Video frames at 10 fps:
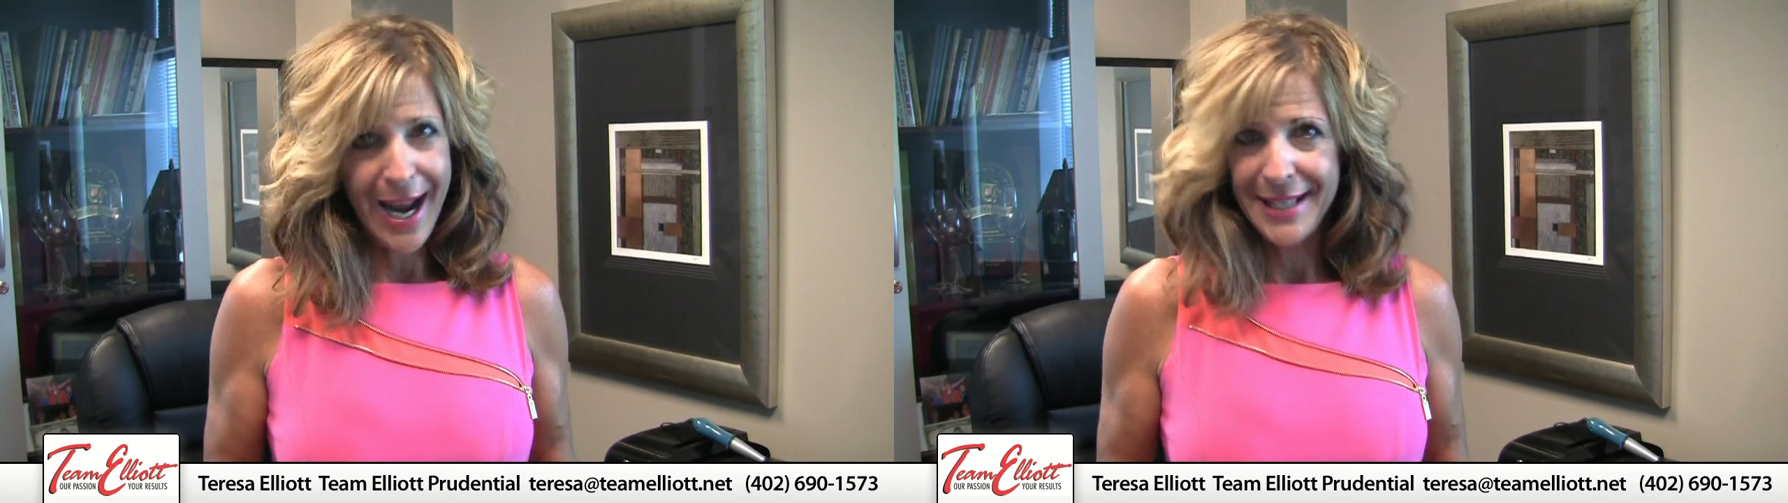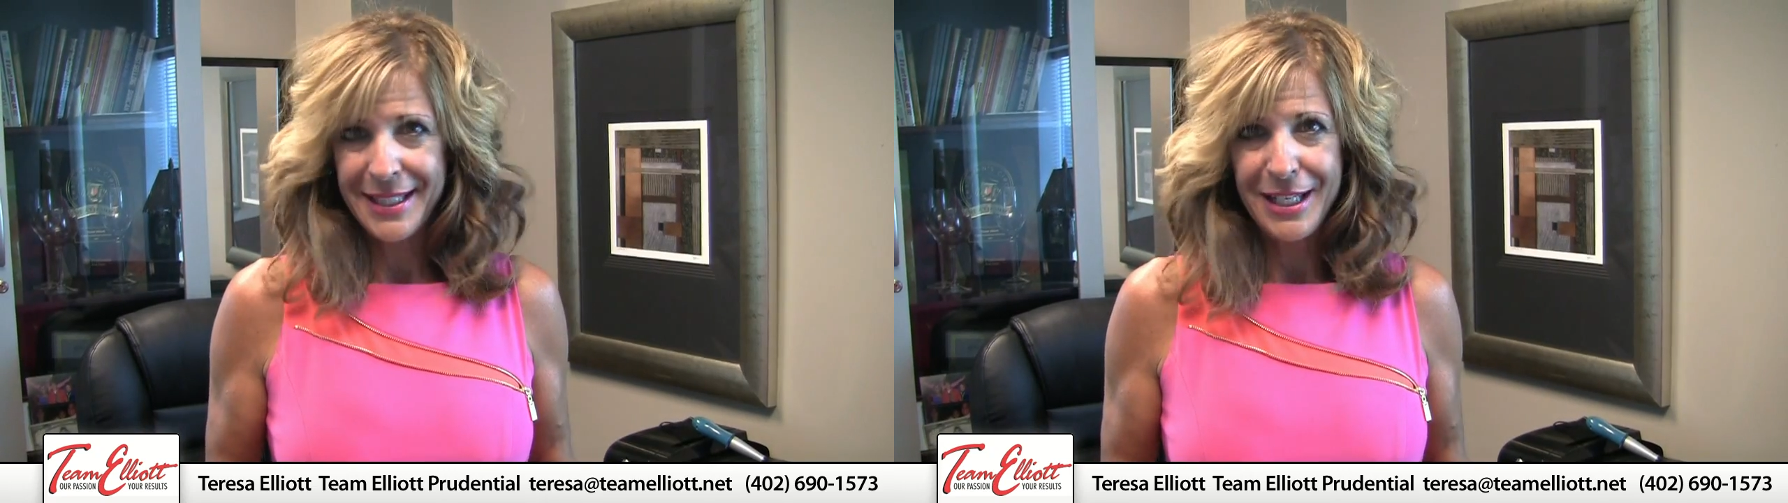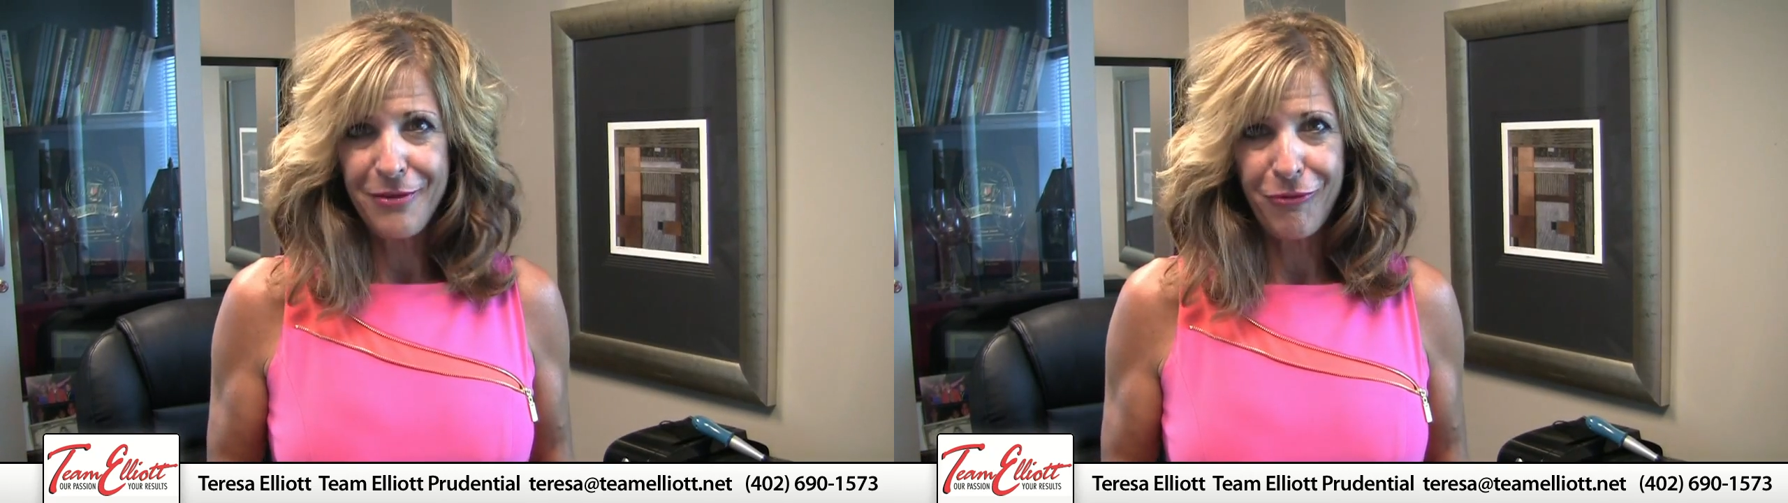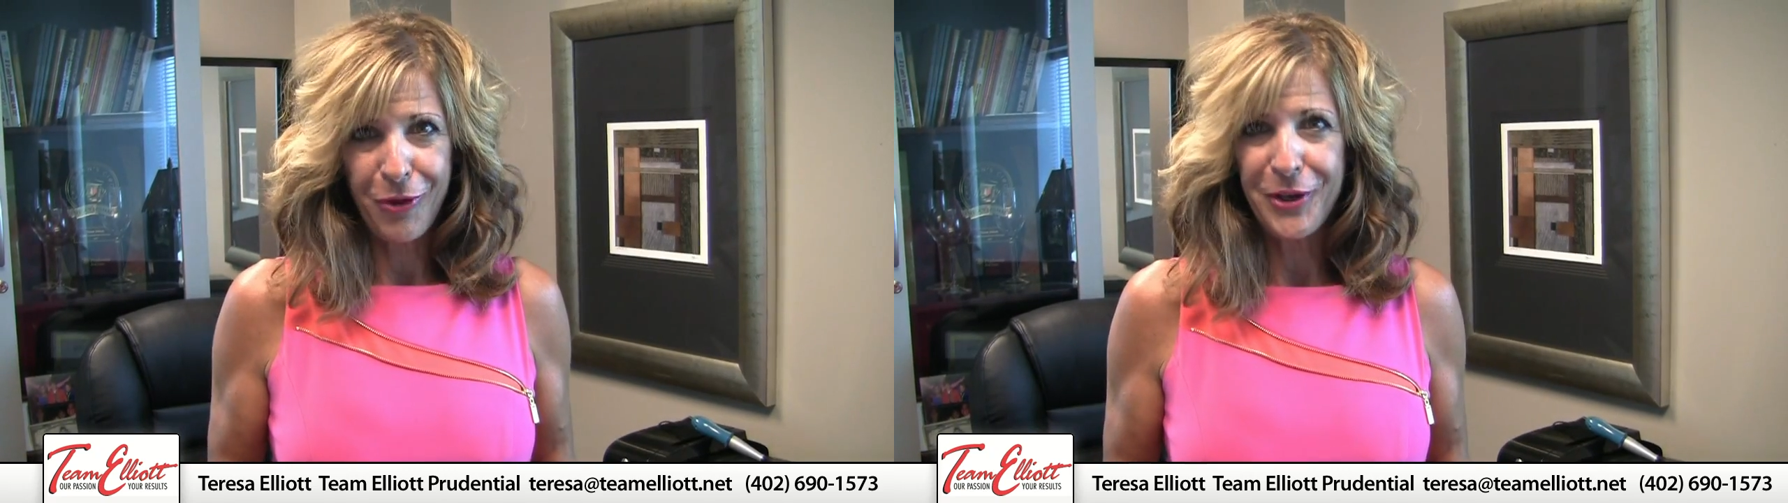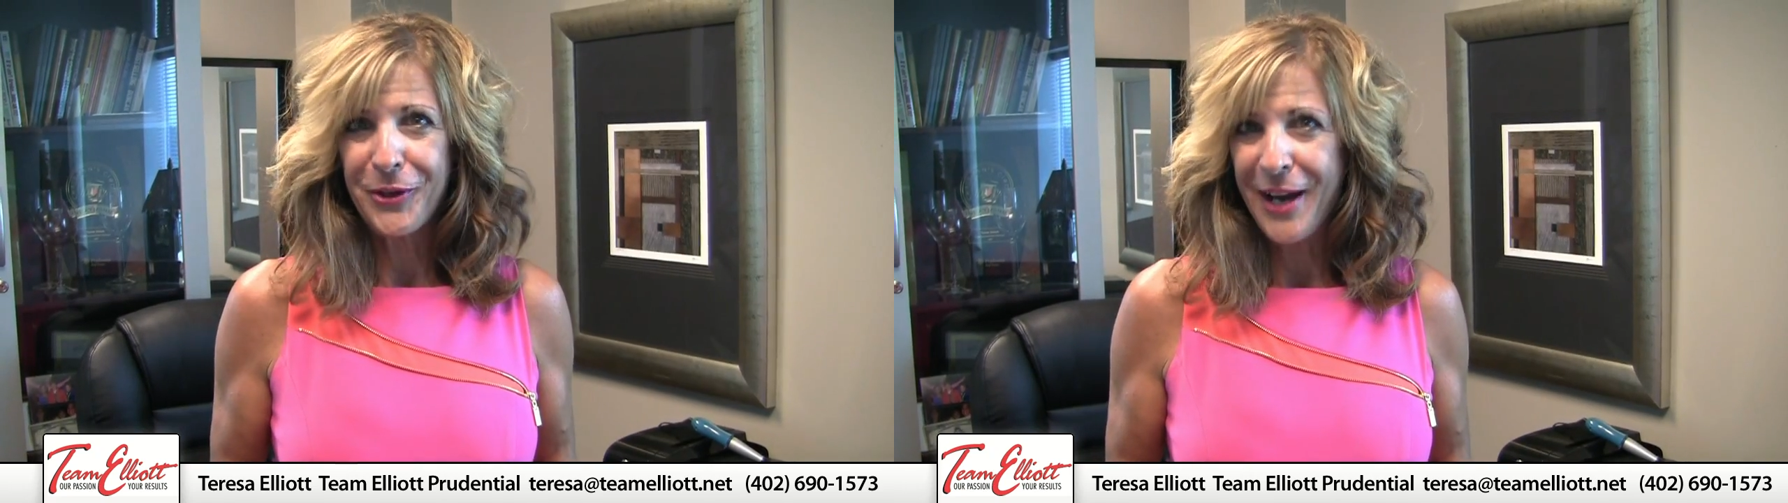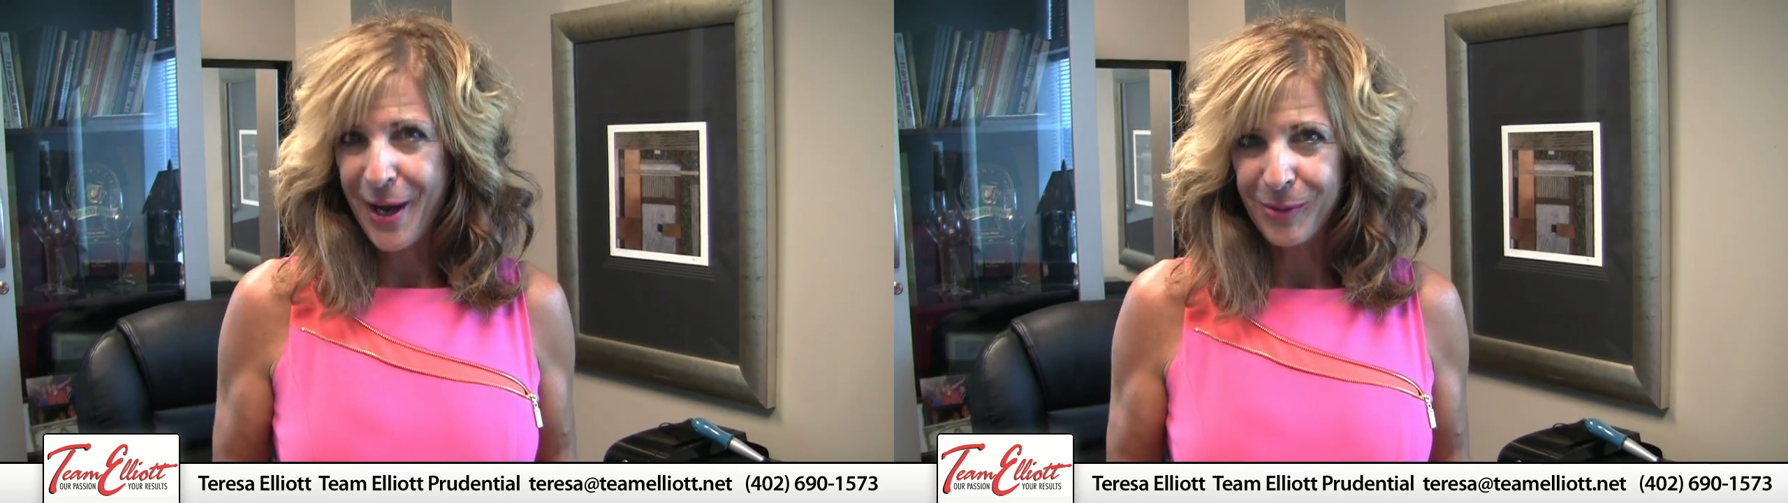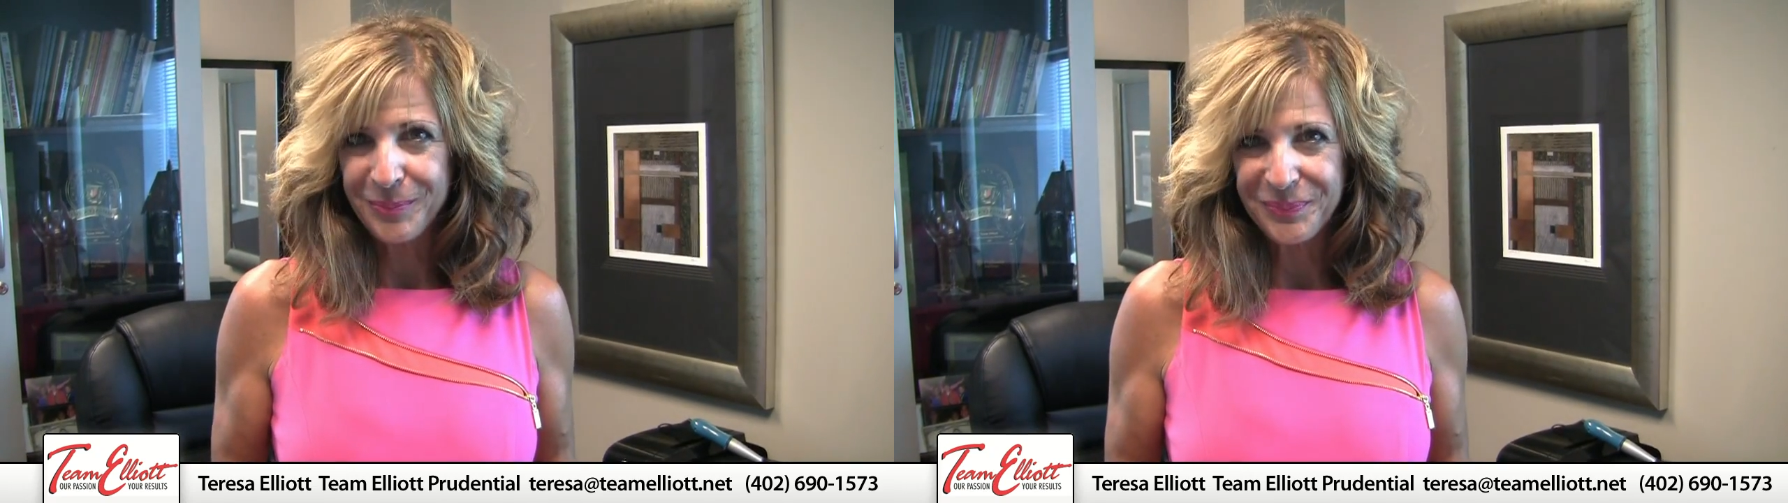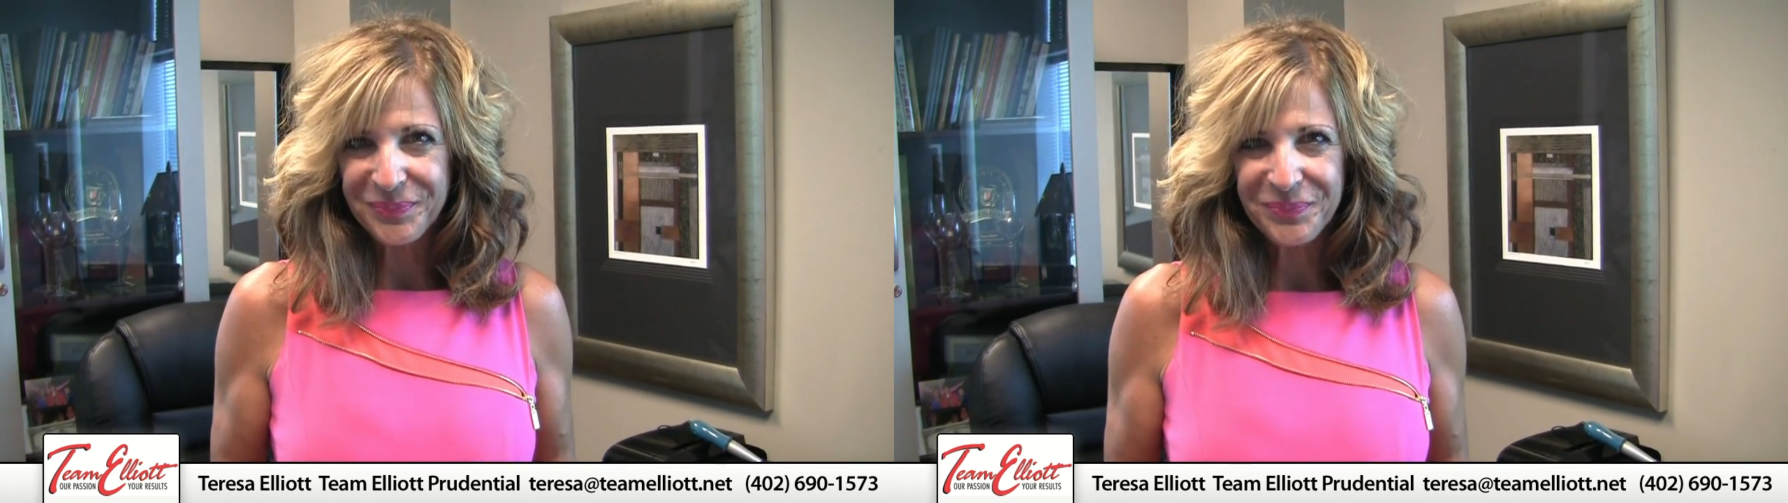asking for your help.